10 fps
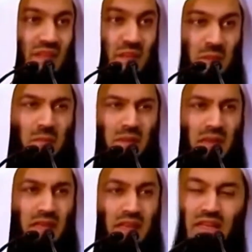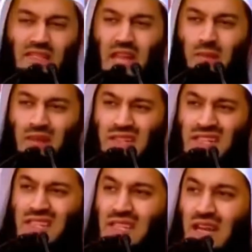Remember that. And this I am
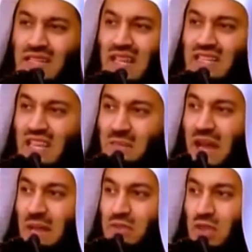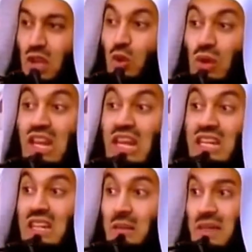addressing us as Imams who
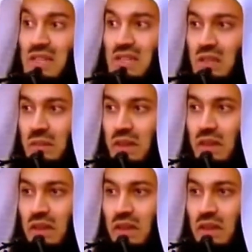lead in the masjid.